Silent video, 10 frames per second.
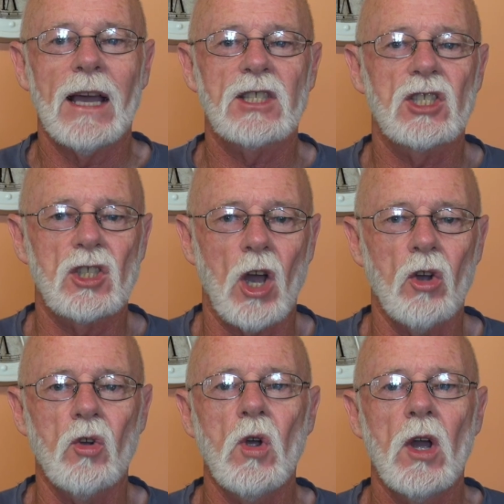are
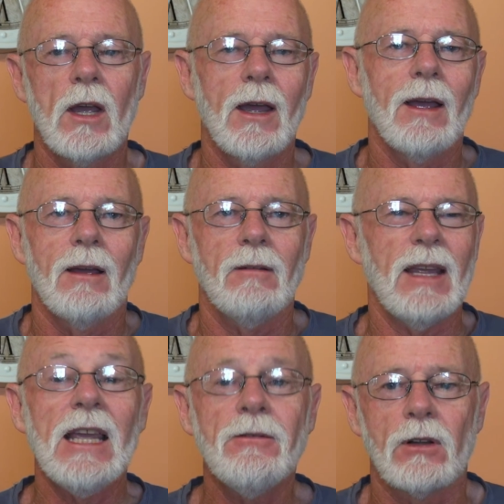so
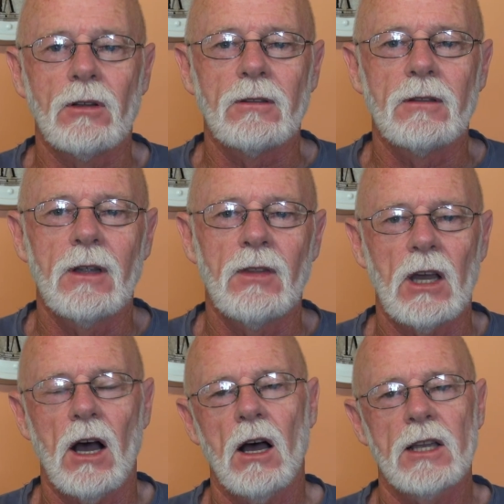evil in
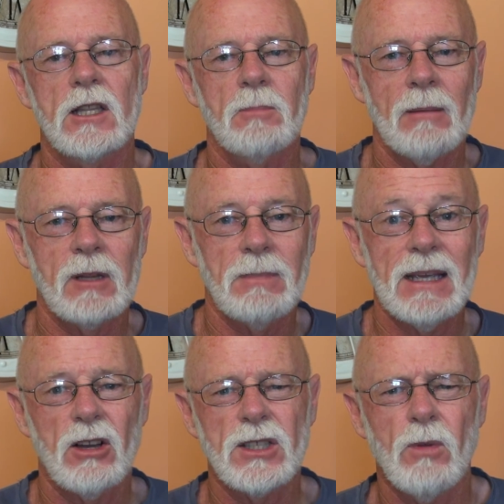the eyes of the public
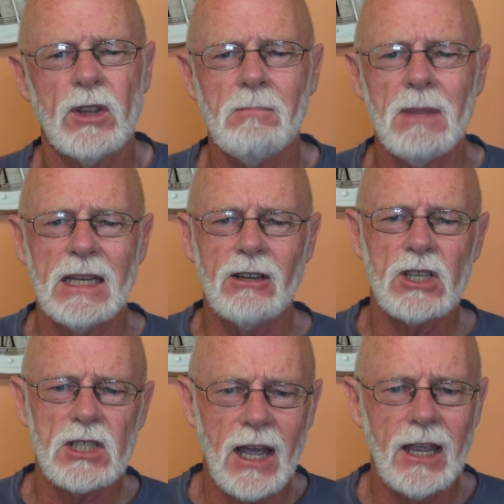because of what the media
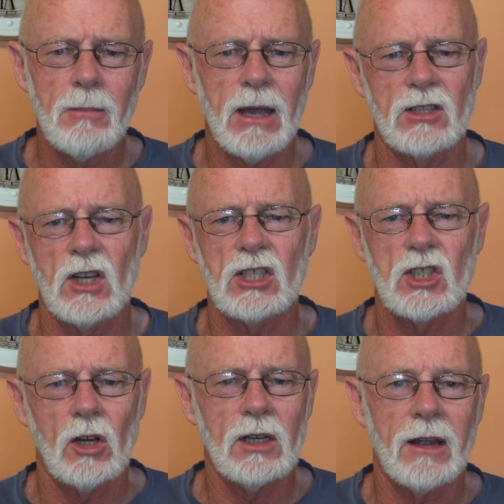is saying about us. And it's
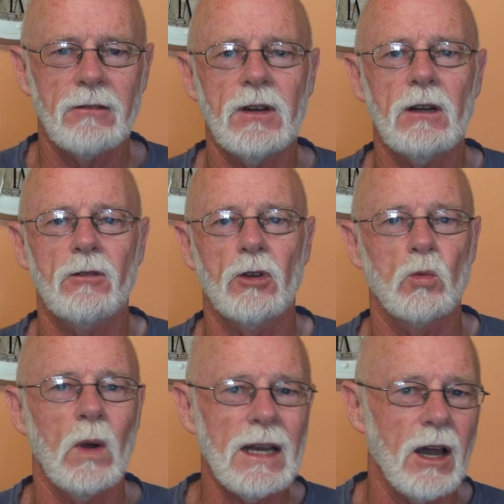totally unfair, of course,
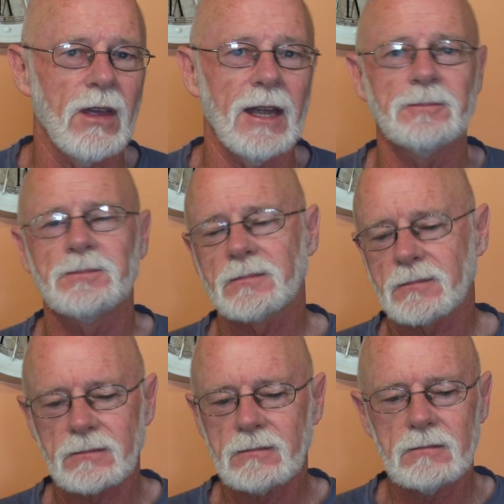we know that.
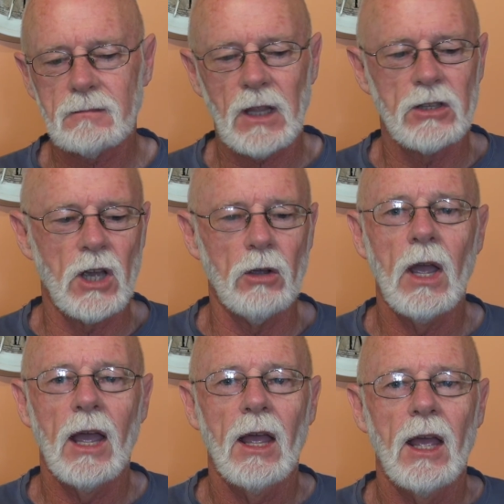So,
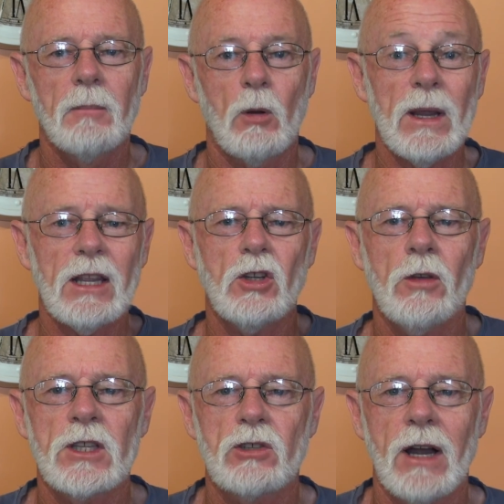but we can
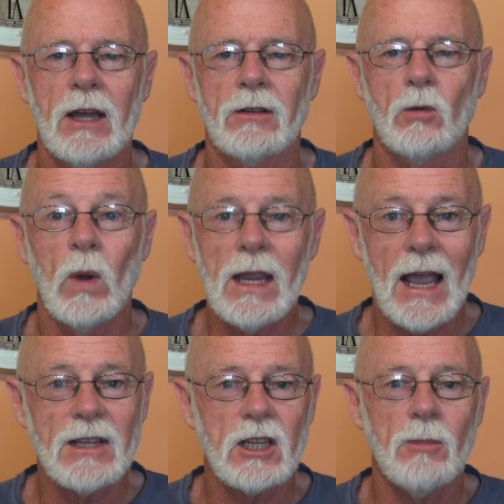turn this around. We,
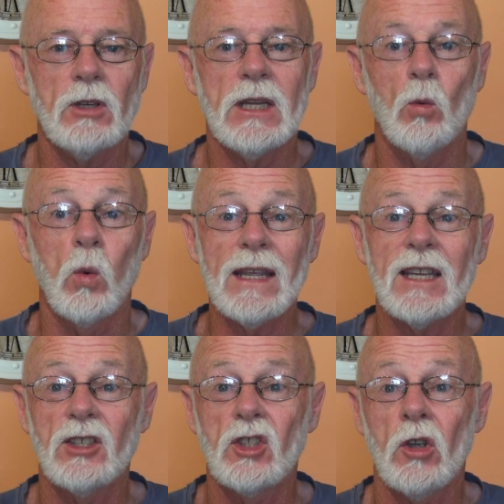as a community, we
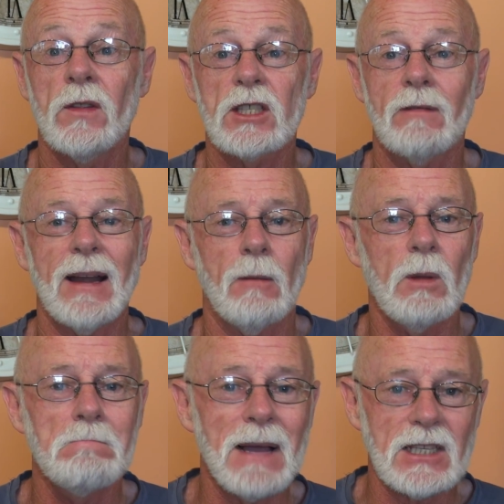can turn this around and
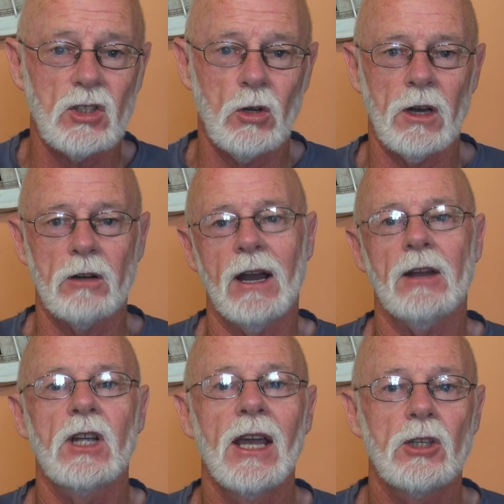we must turn it
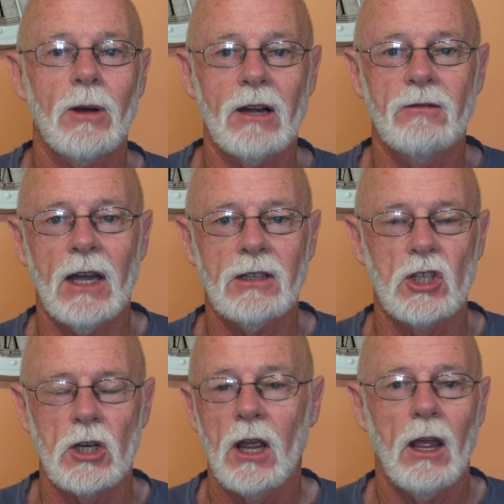around to our
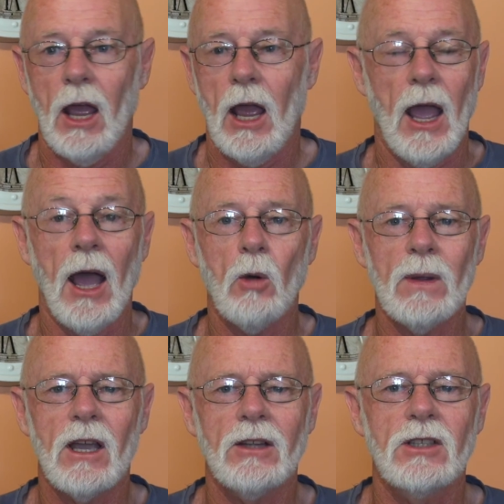advantage. How are
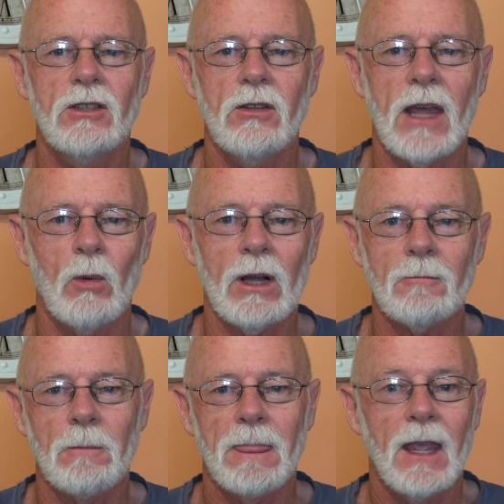we going to do that?
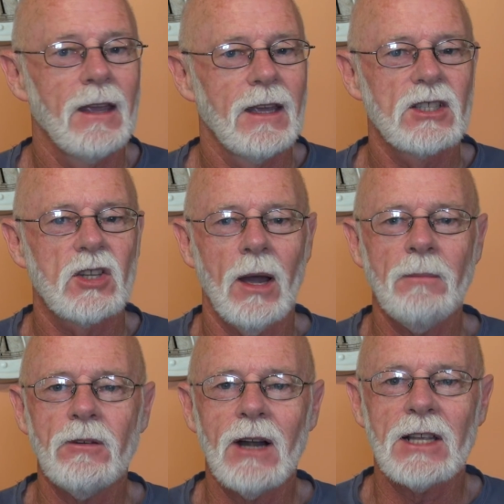Well, it's
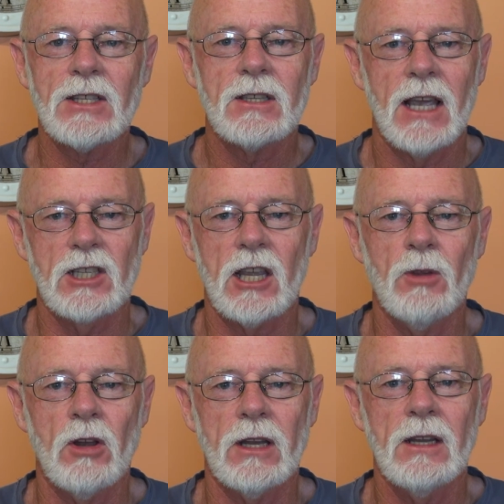time for us as a
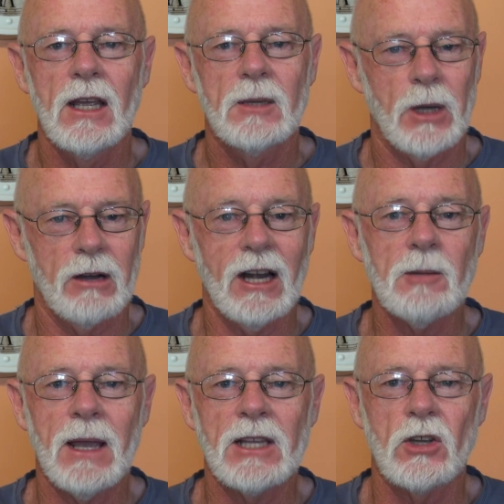community to put our
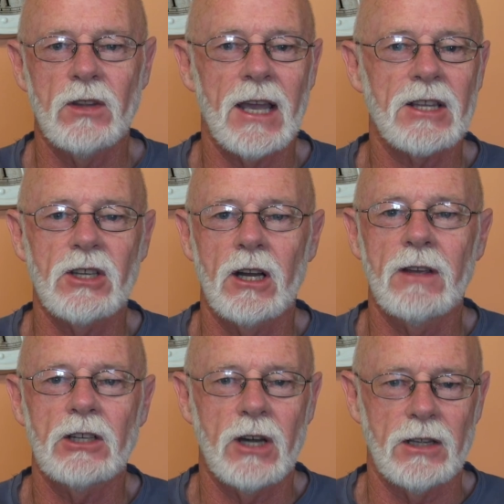underpants on the outside
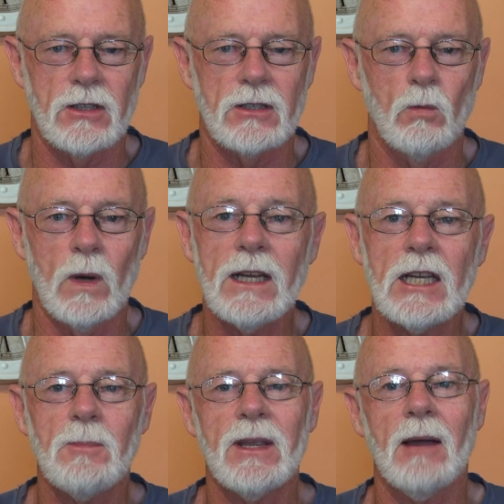of our trousers. We
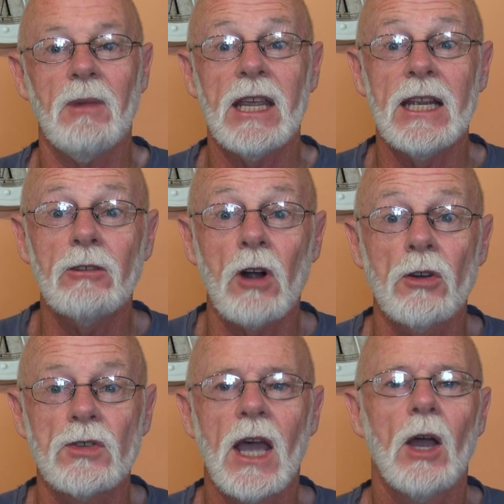need to become
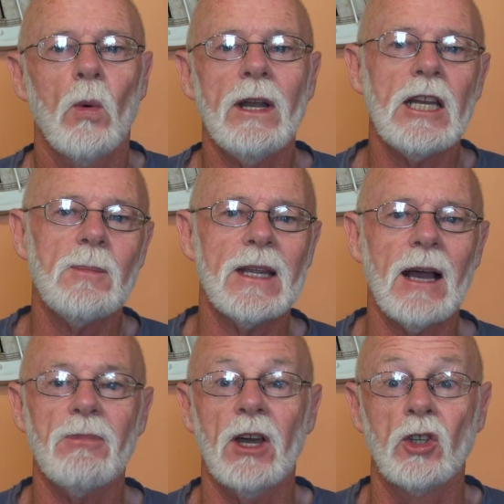heroes. We need to
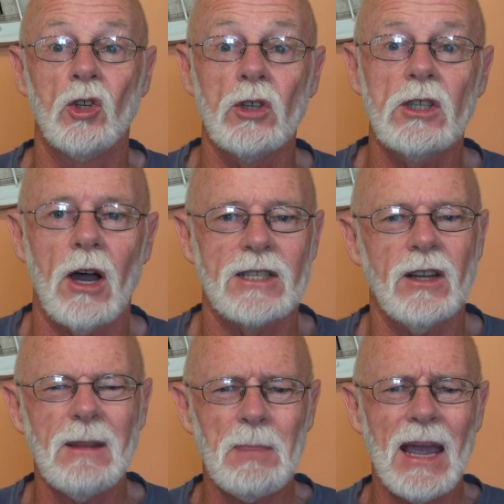become the good guys,
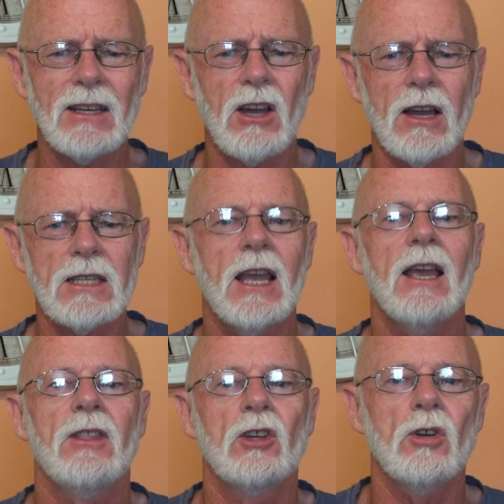not the bad guys,
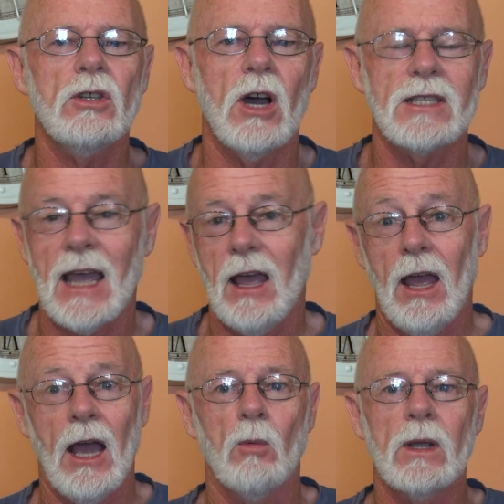the good guys.
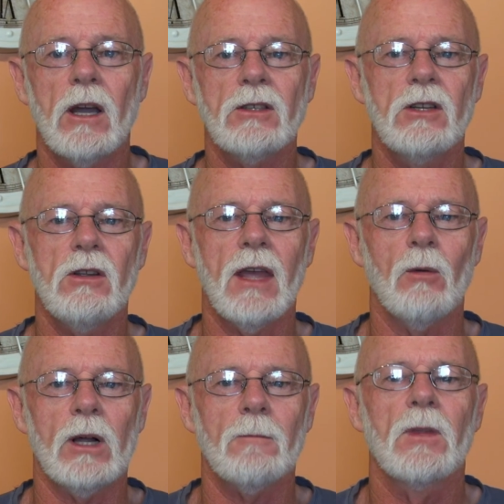How are we going to do that?
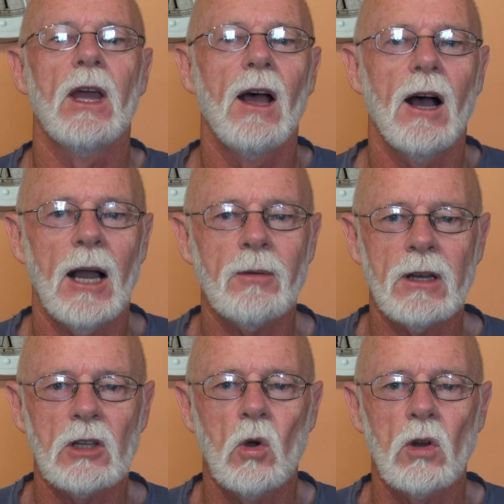Well, I'm
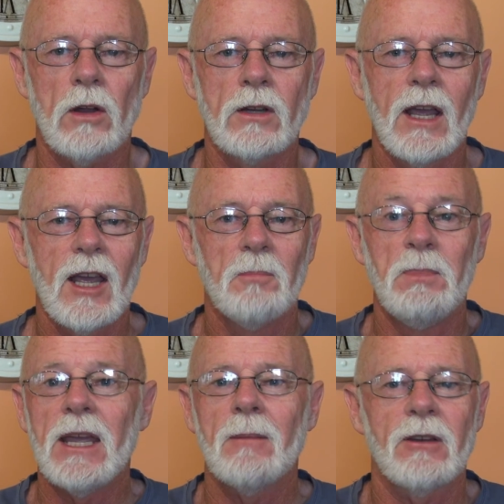going to call on
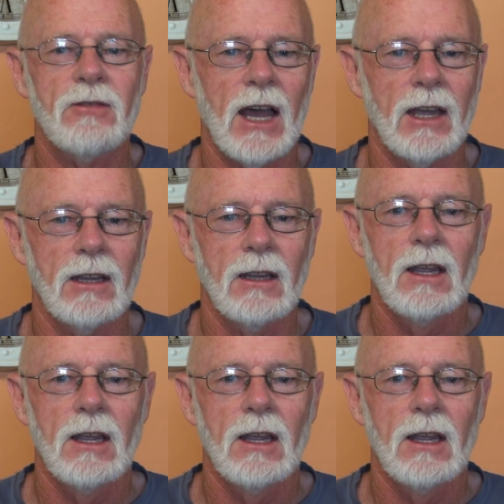BMFA,